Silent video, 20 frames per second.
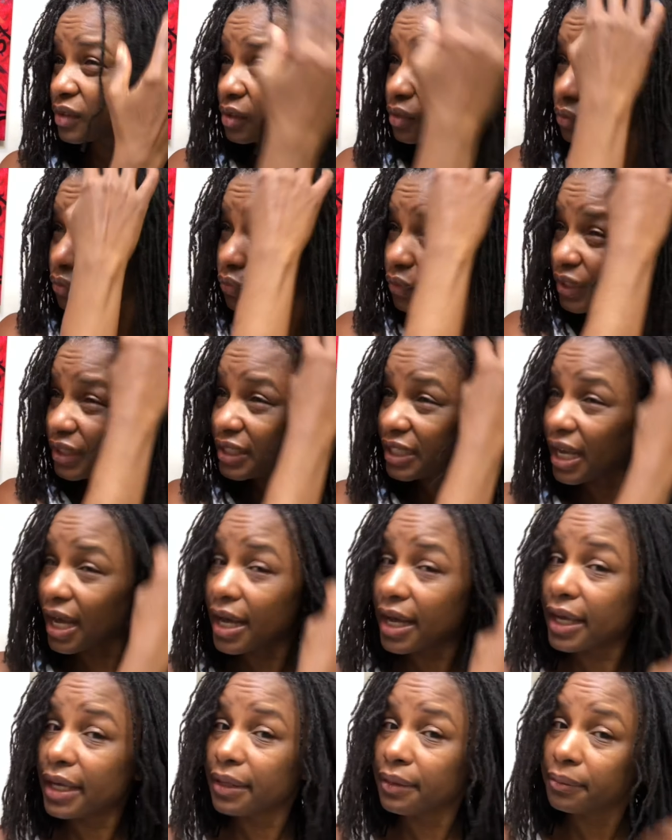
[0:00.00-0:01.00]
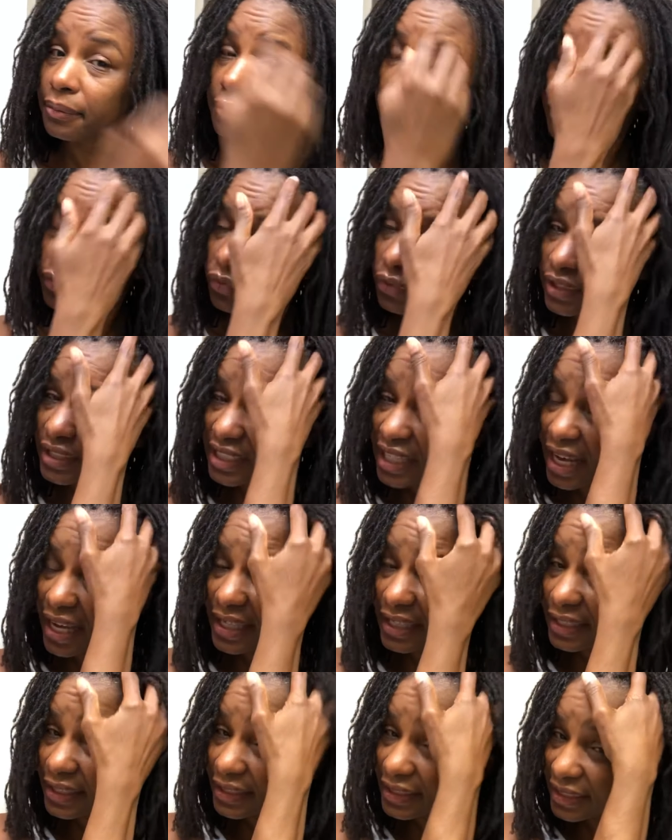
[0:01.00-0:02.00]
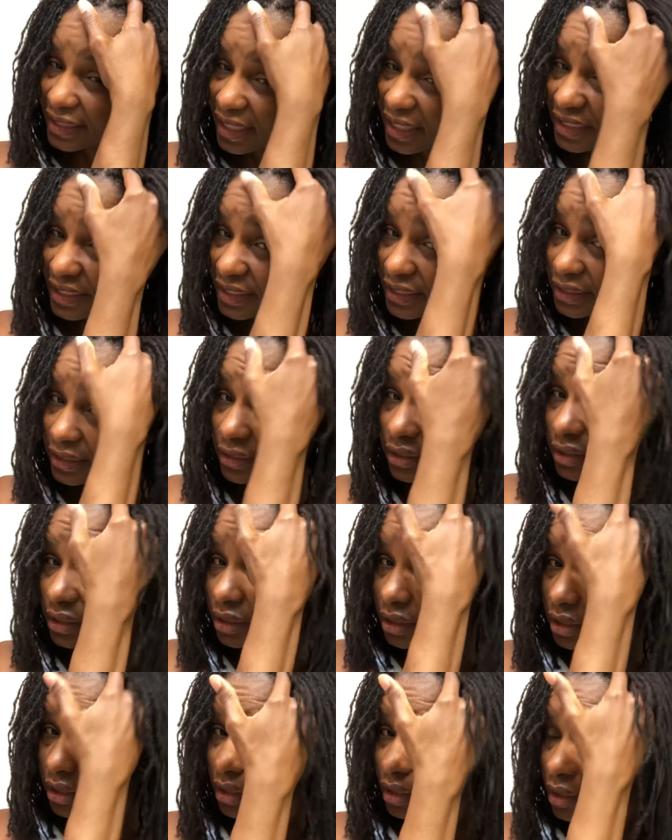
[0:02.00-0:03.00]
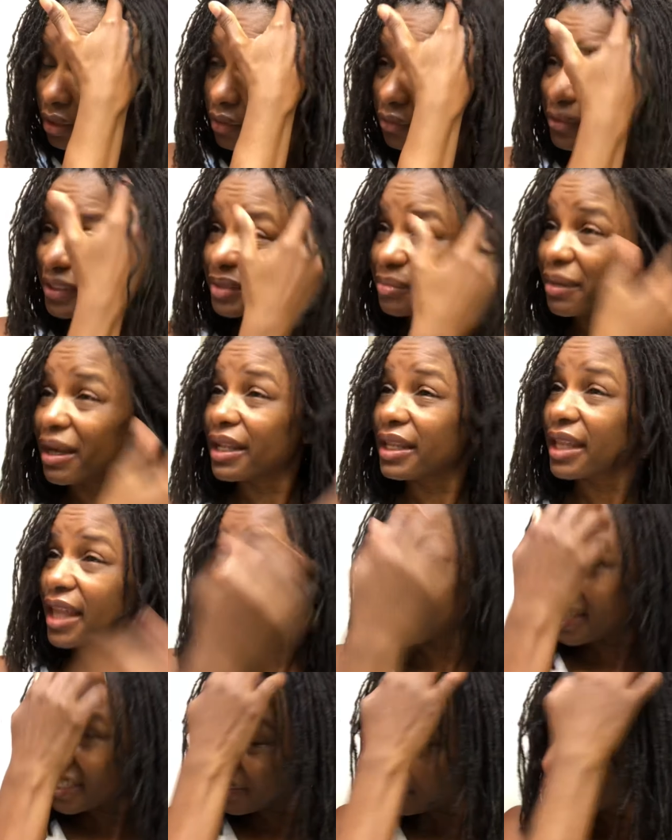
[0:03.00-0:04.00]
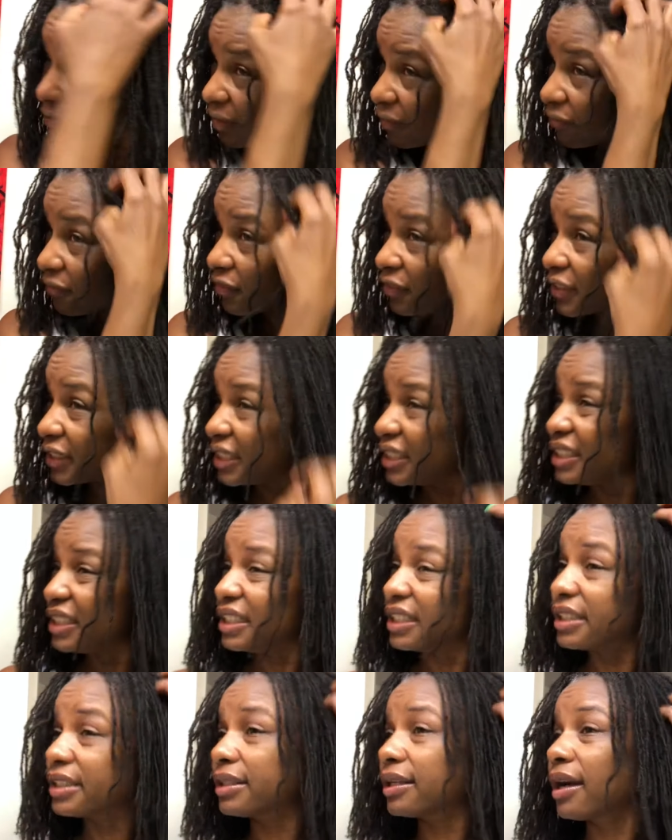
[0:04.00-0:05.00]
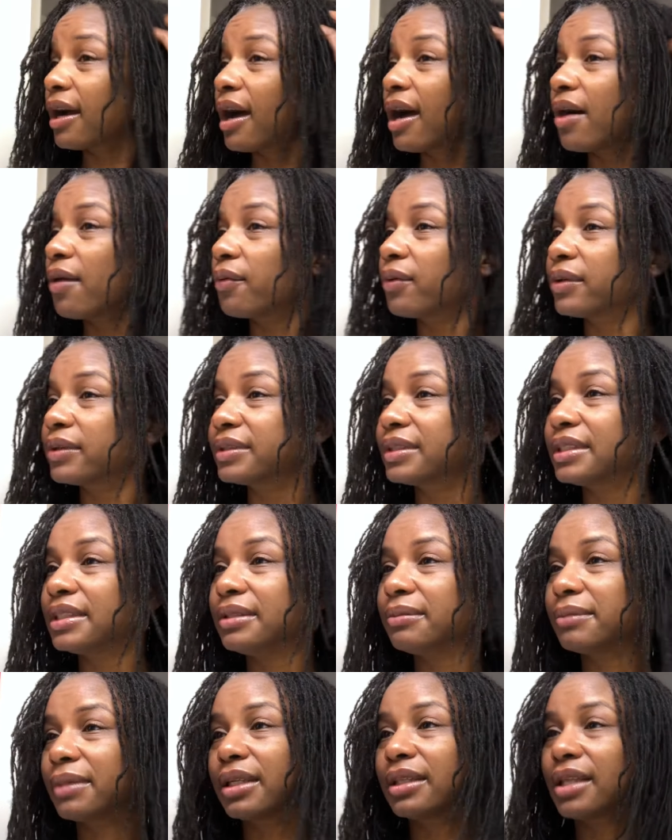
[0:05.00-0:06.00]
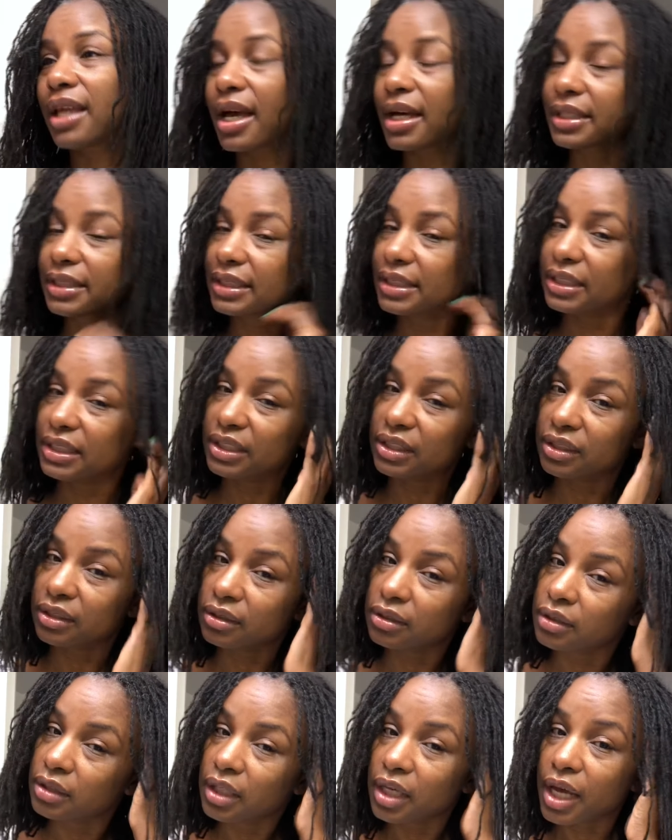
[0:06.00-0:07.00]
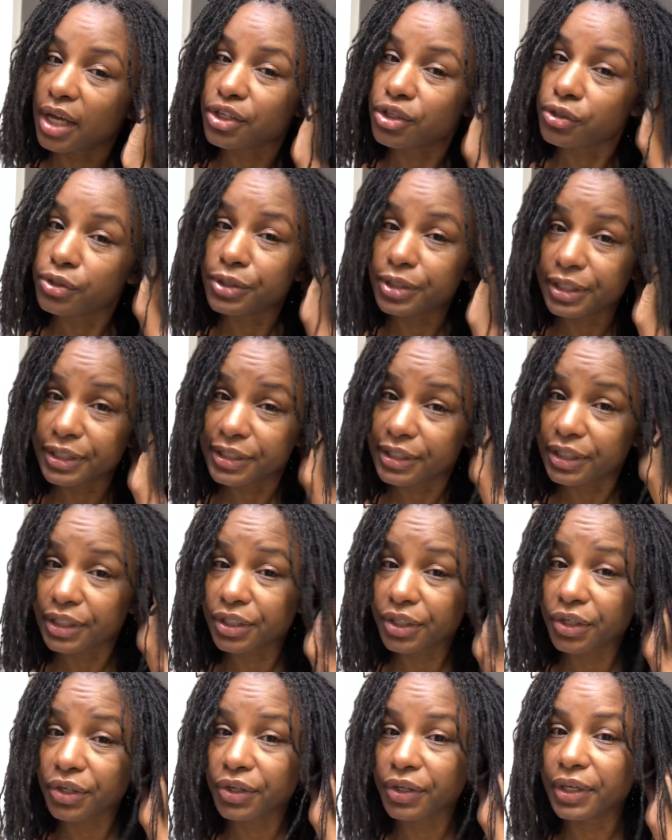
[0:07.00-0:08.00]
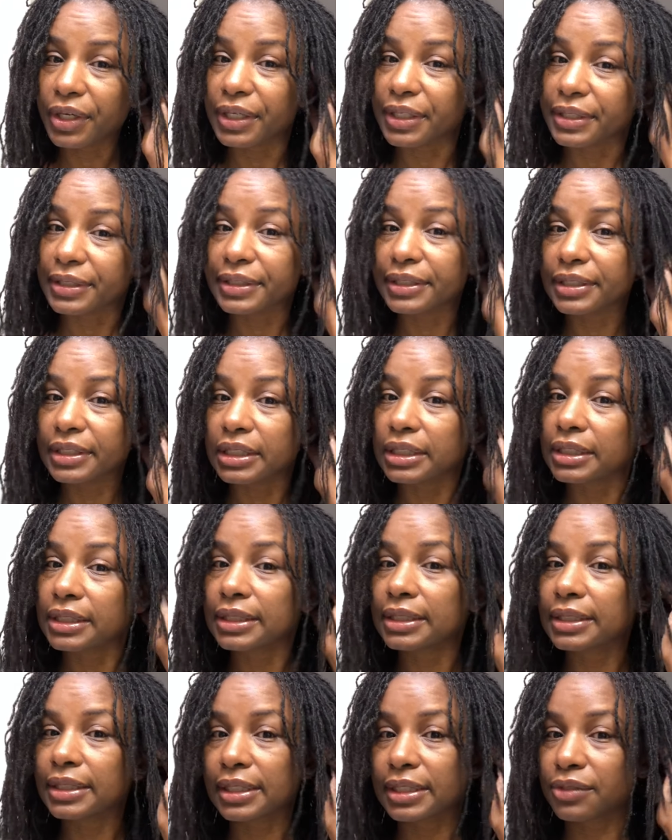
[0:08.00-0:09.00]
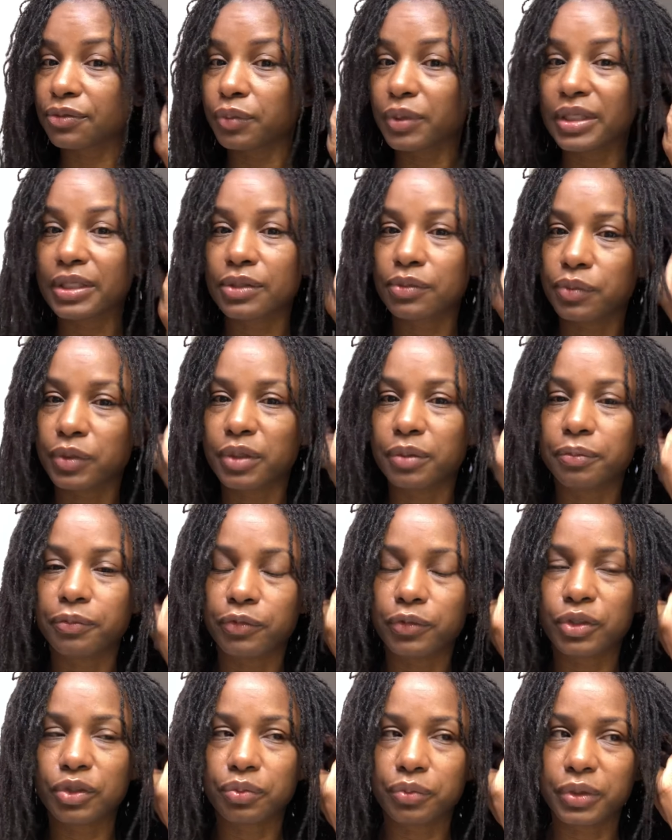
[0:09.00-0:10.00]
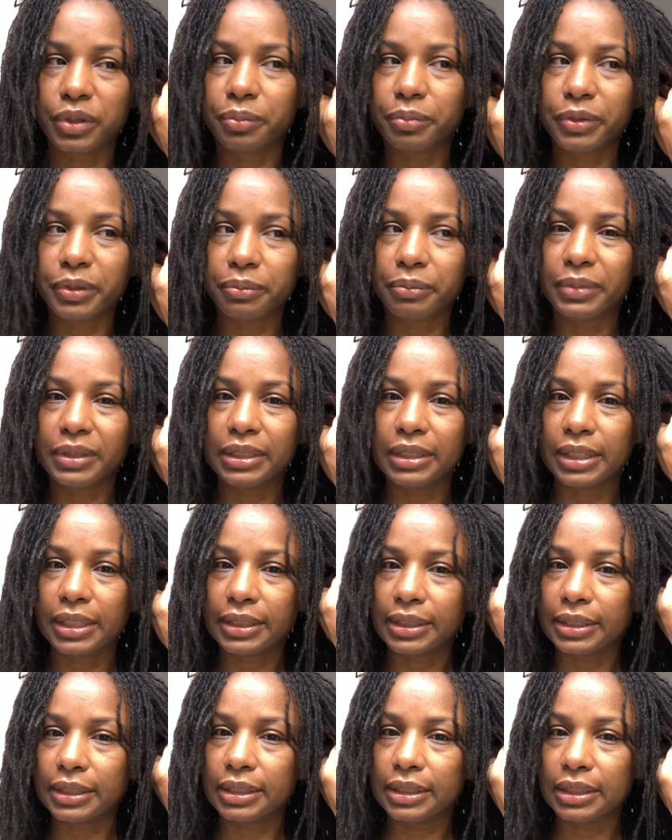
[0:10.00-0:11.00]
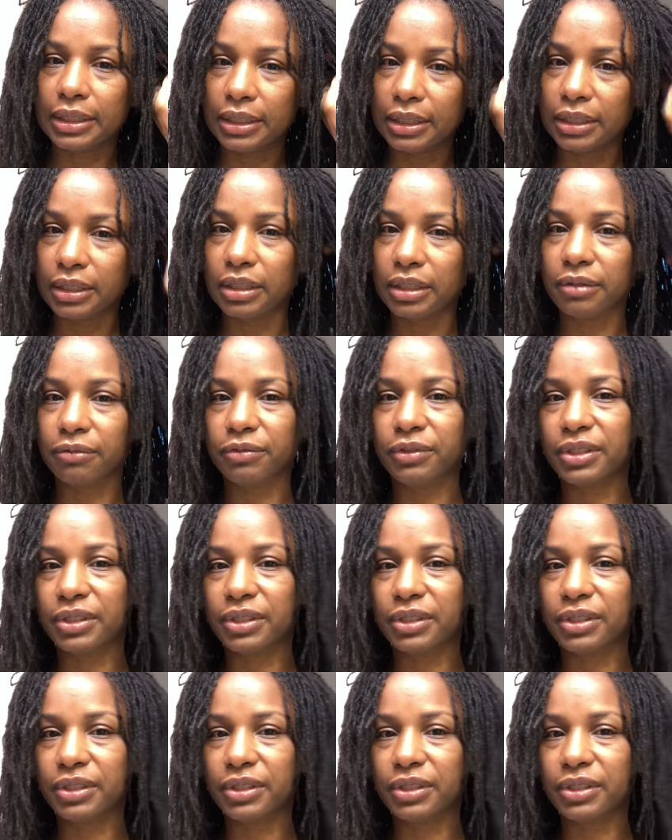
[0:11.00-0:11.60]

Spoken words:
retightening session was my last one for the year. I won't see my loctician. I usually see her in 6 weeks, which would have put me at the end of